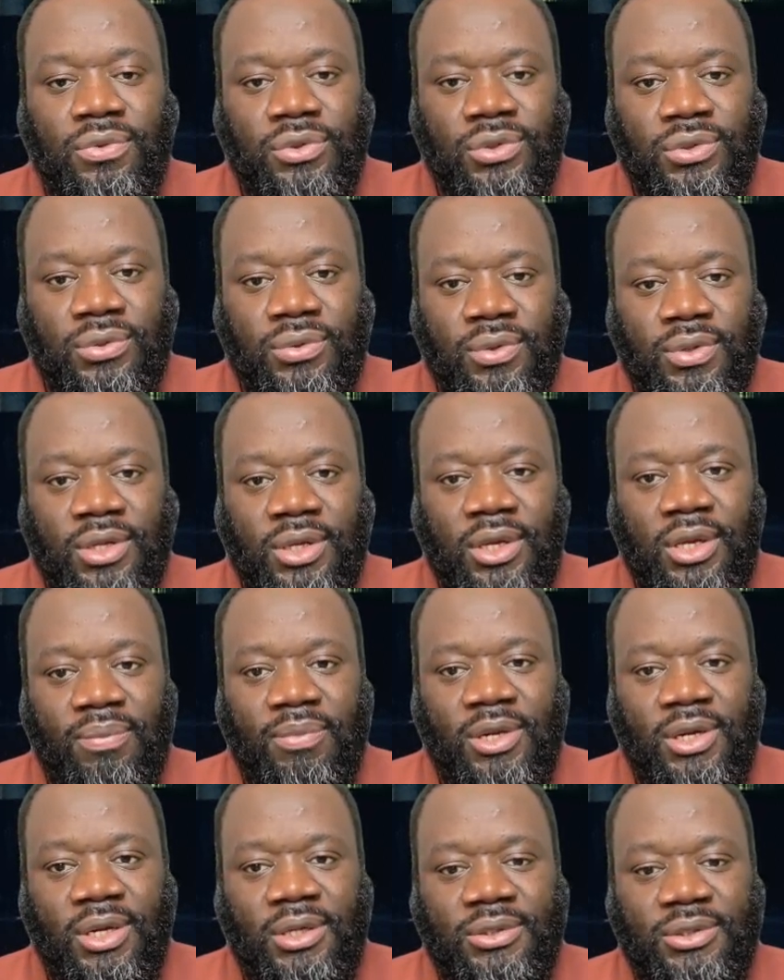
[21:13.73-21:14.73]
the
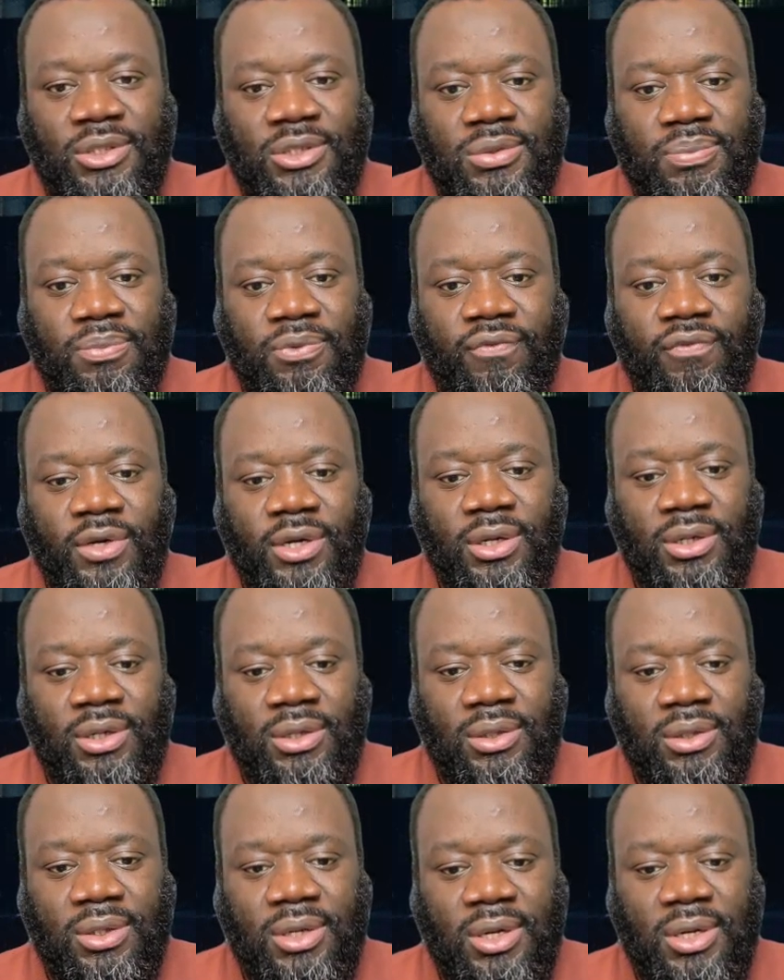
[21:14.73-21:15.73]
email address
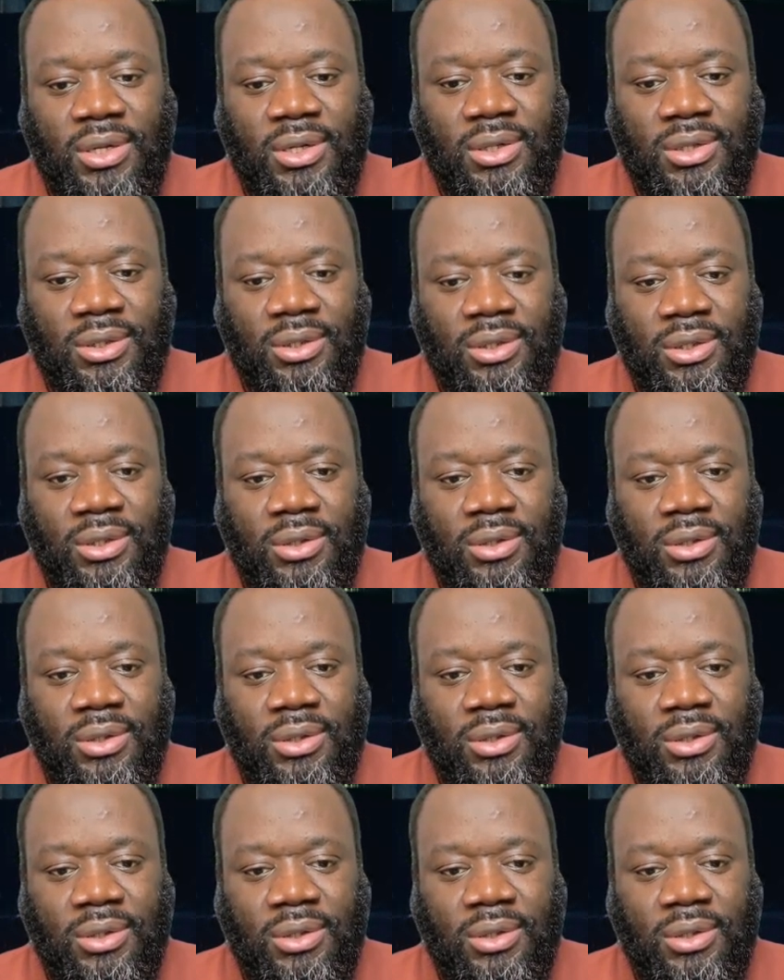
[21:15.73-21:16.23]
provided, and